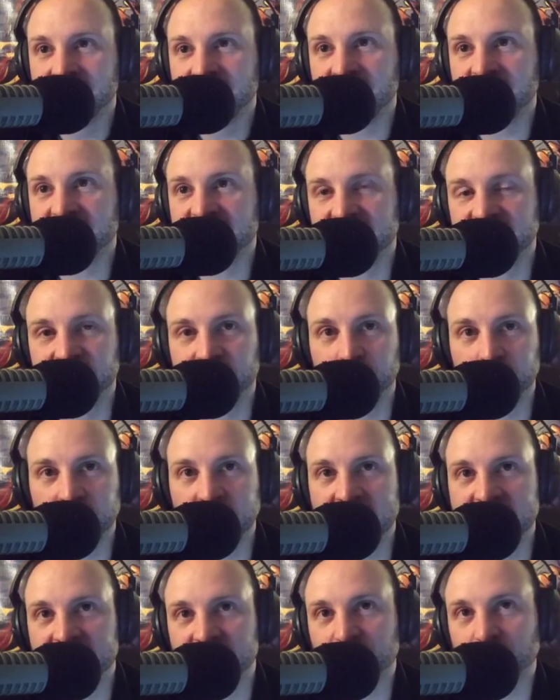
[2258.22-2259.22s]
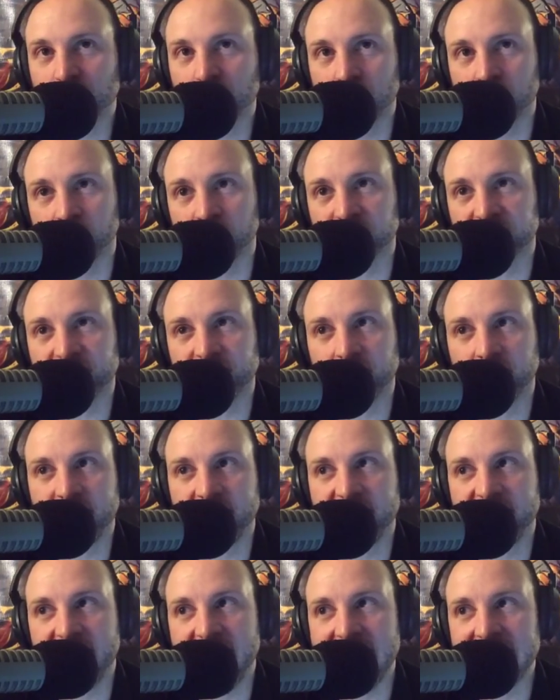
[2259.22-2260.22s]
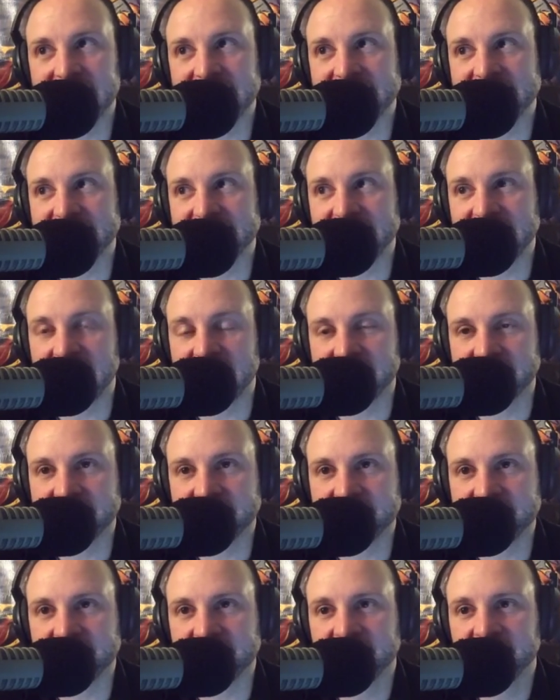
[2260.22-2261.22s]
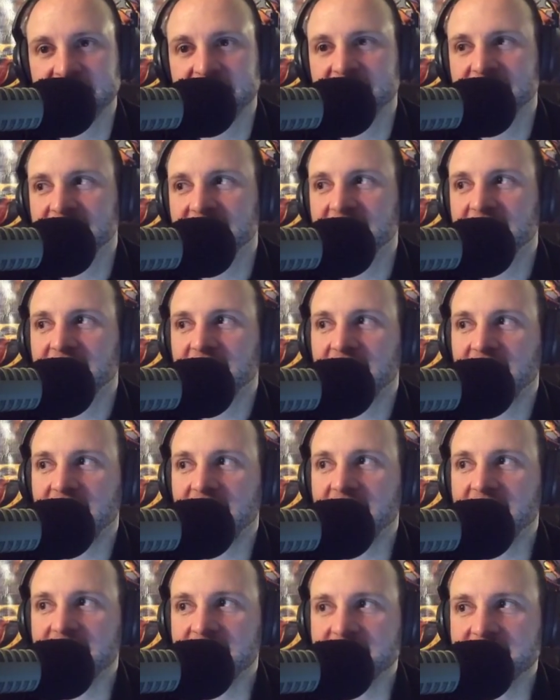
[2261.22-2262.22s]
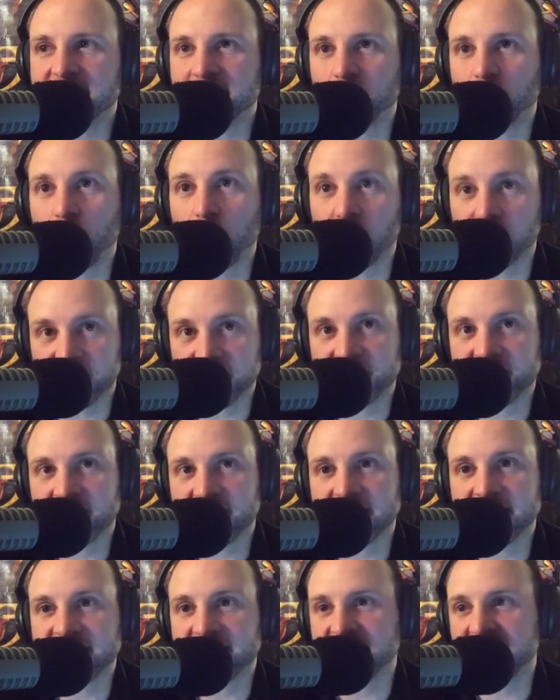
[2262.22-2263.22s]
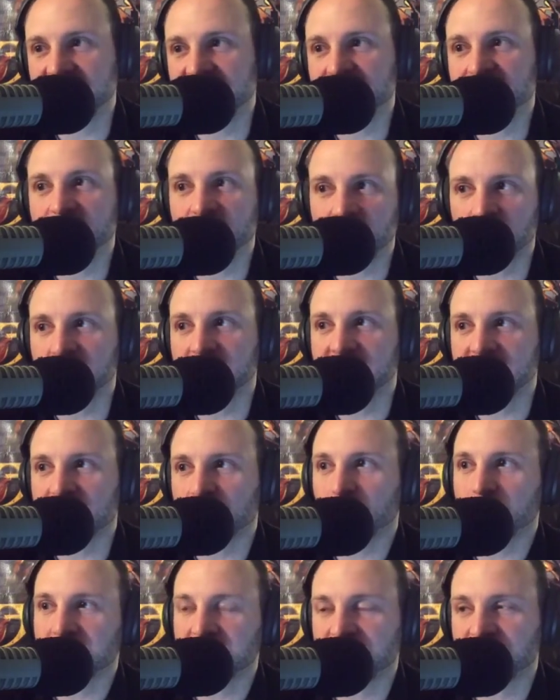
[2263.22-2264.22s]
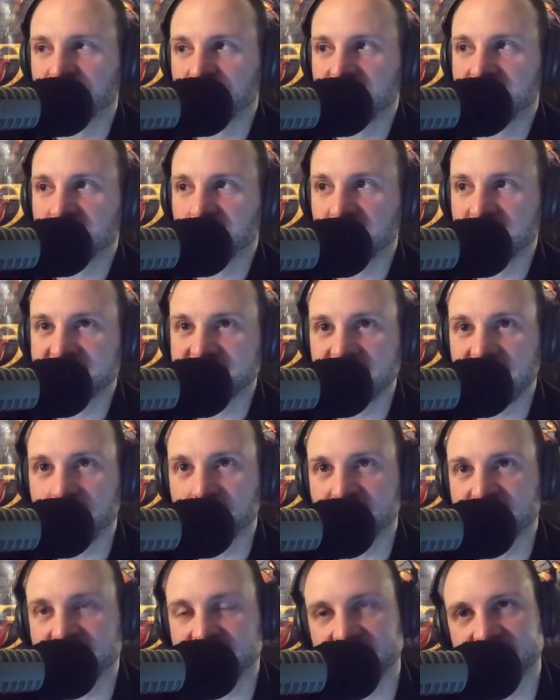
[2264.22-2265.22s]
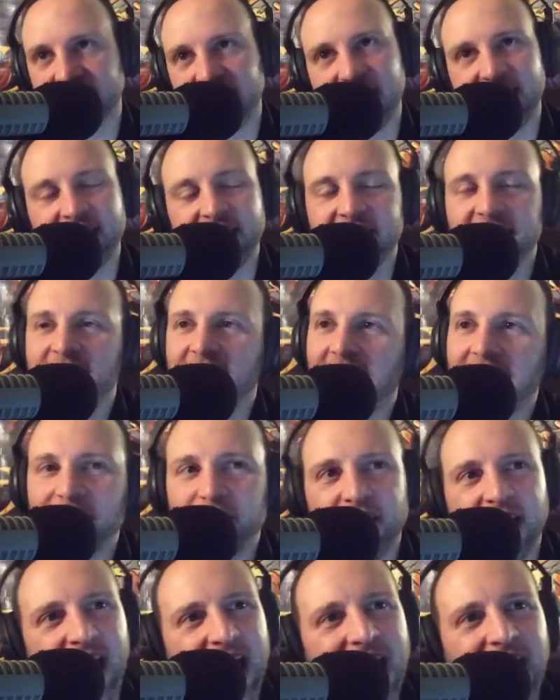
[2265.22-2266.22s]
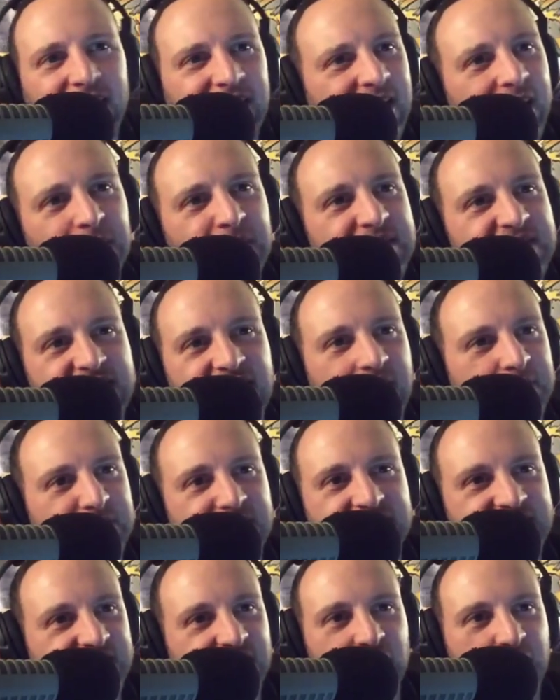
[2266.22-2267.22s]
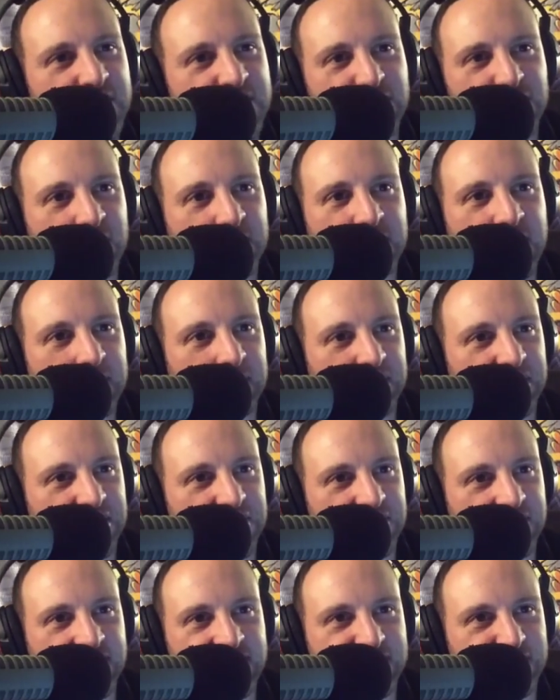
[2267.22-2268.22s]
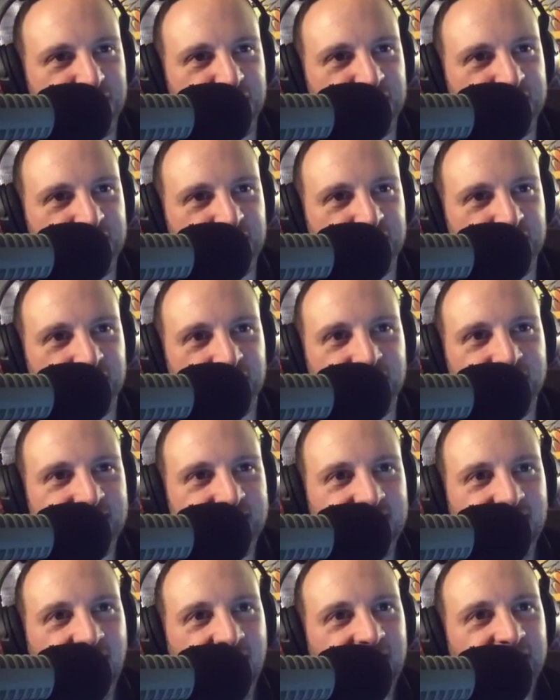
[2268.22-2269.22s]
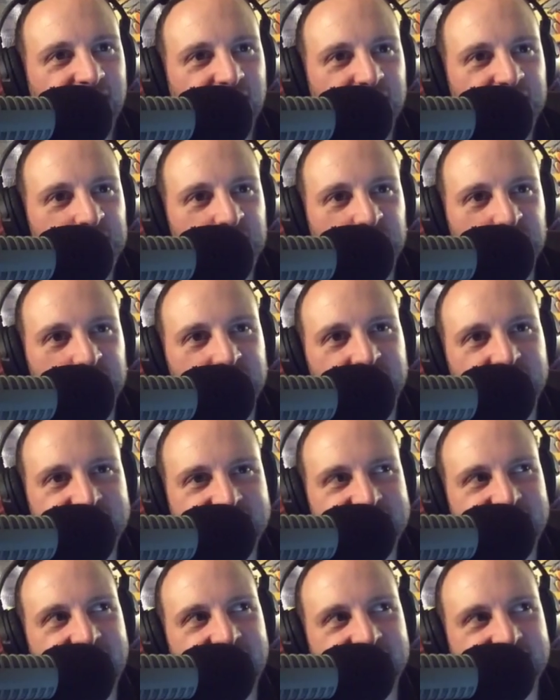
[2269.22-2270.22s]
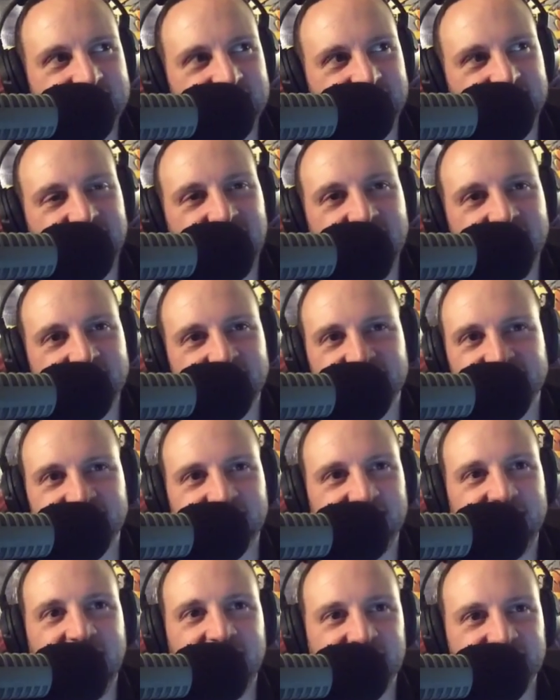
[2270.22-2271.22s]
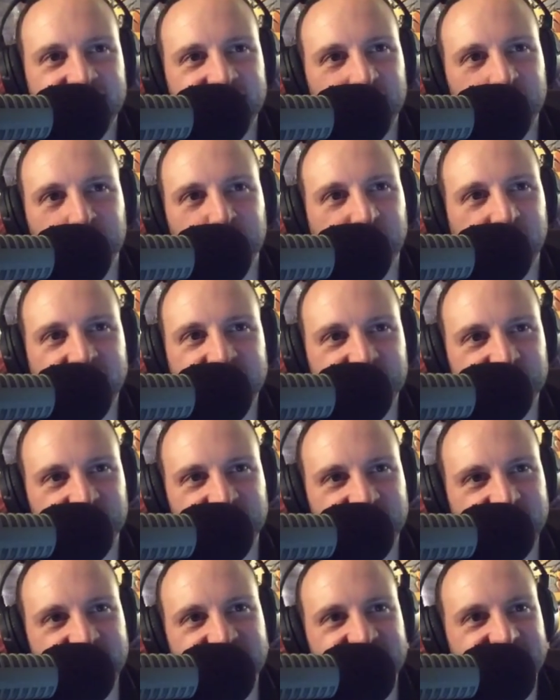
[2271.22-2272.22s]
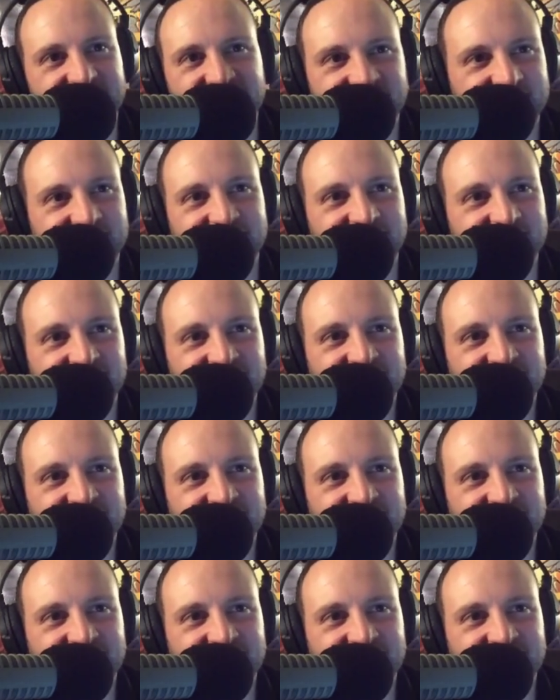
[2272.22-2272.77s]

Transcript: and it's inhumane and cruel. So in that sense, it is worse than seeing Noah get ripped to shreds by zombies. Because a, I don't know how come the zombies can always rip people to shreds. First of all, I, they're supposed to be like dead and decaying. Like, how does their bite just instantly